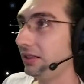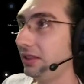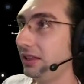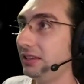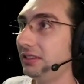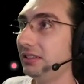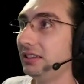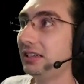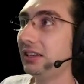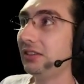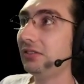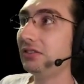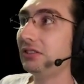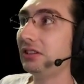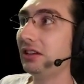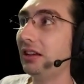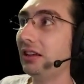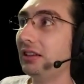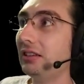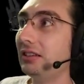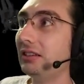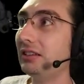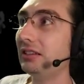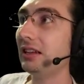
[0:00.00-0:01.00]
This gives
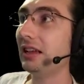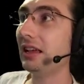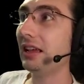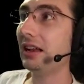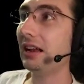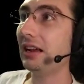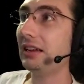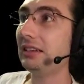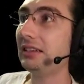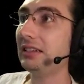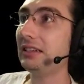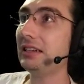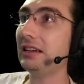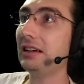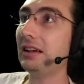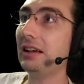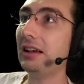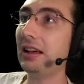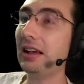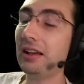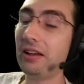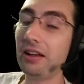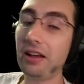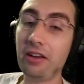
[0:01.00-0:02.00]
us an
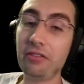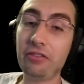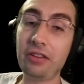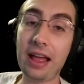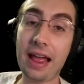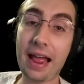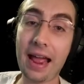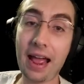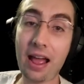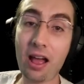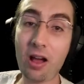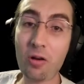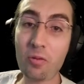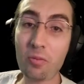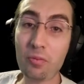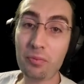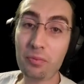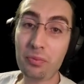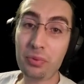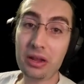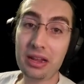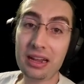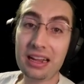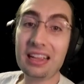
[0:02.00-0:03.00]
idea of how
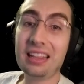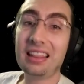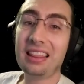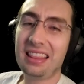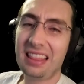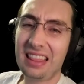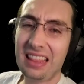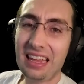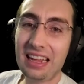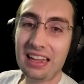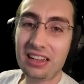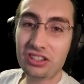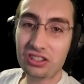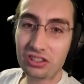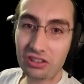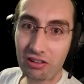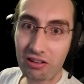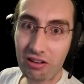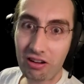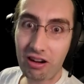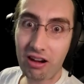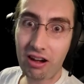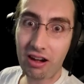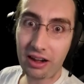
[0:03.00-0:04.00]
big things
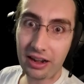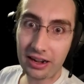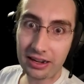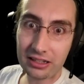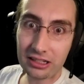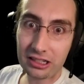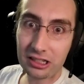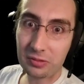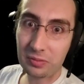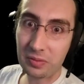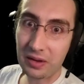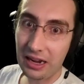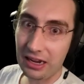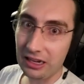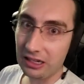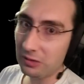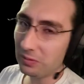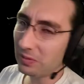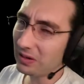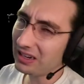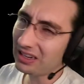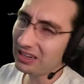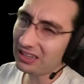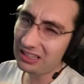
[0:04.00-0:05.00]
are in
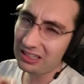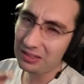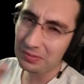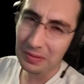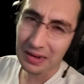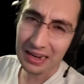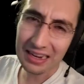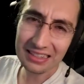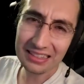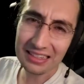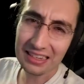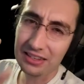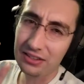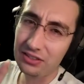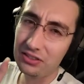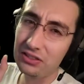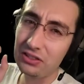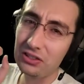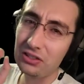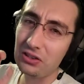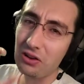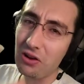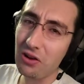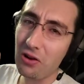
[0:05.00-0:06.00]
space, because space is
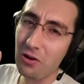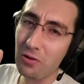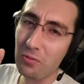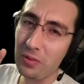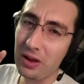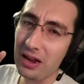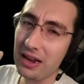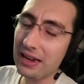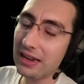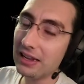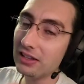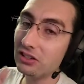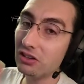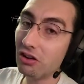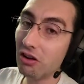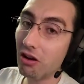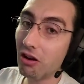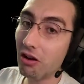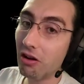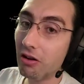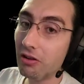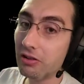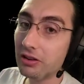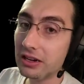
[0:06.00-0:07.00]
so big it's
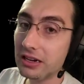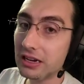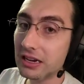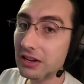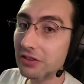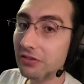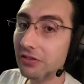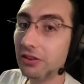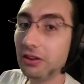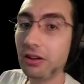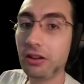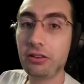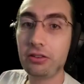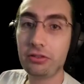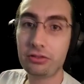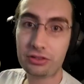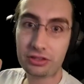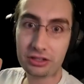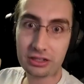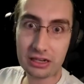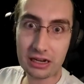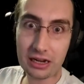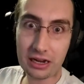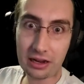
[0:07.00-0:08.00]
hard to even
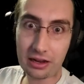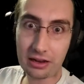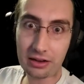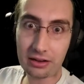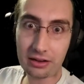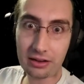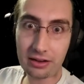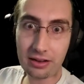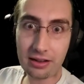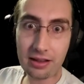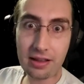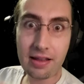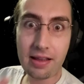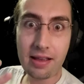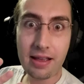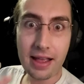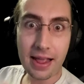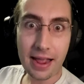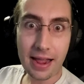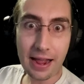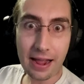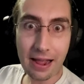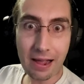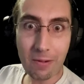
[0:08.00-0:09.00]
understand
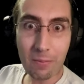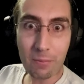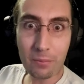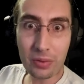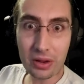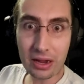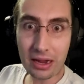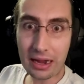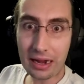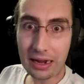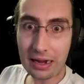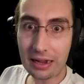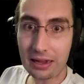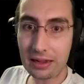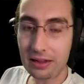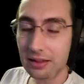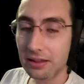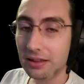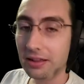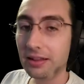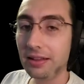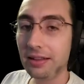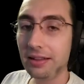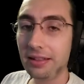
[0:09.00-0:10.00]
how big
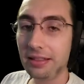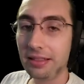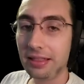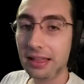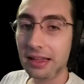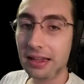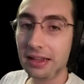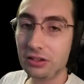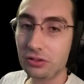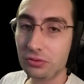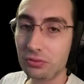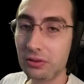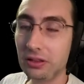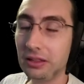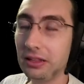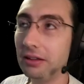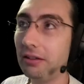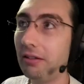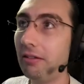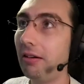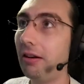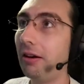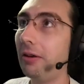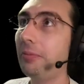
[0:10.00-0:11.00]
things really
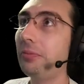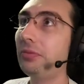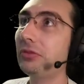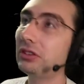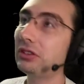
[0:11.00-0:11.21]
are.